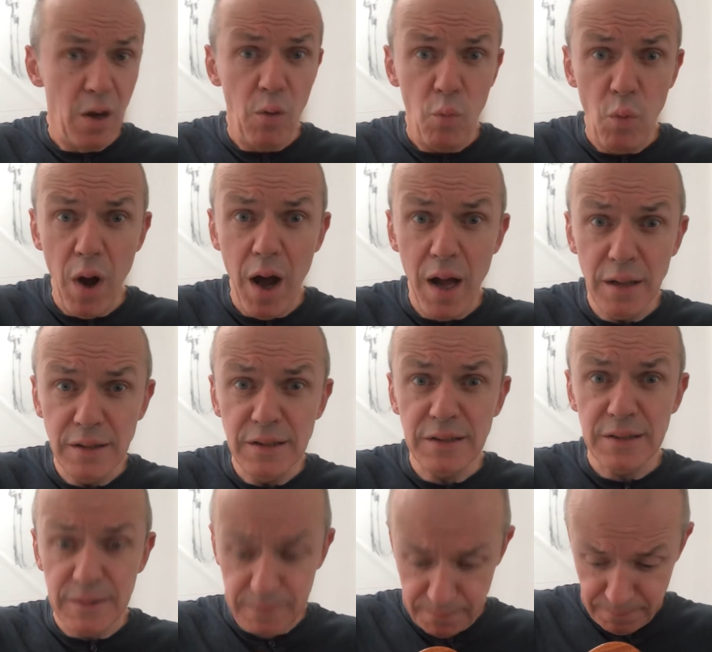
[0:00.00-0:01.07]
1s.
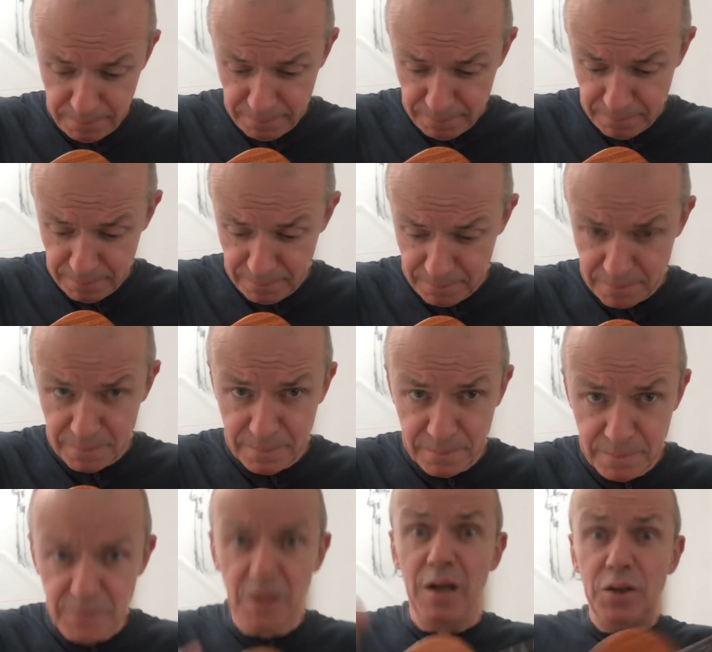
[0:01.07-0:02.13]

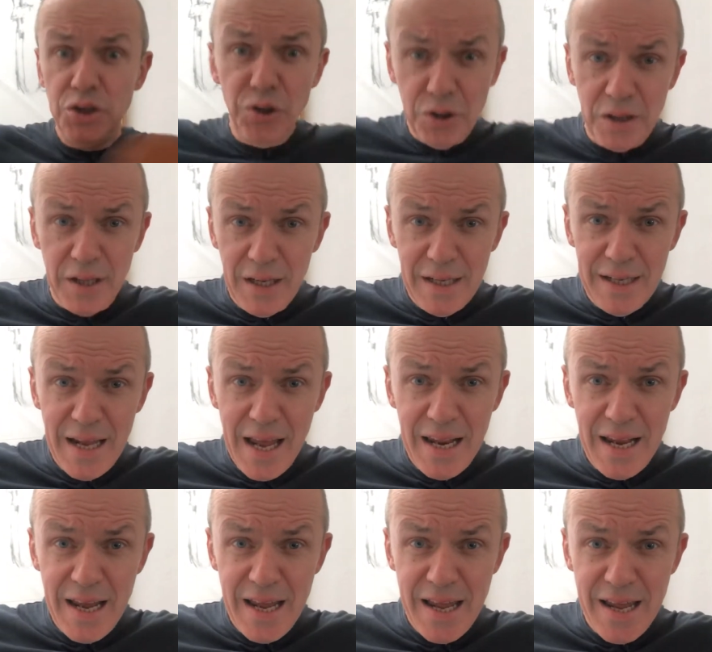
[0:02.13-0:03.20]

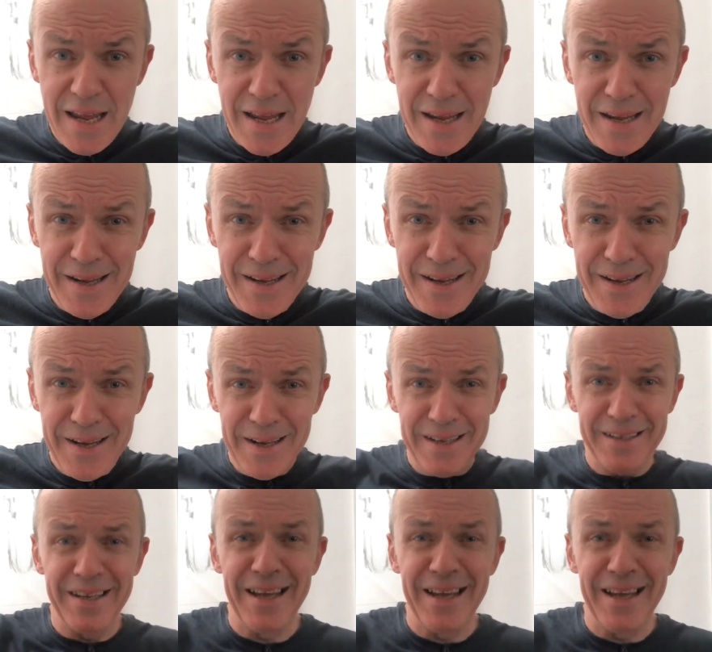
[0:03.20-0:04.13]
Ukulele!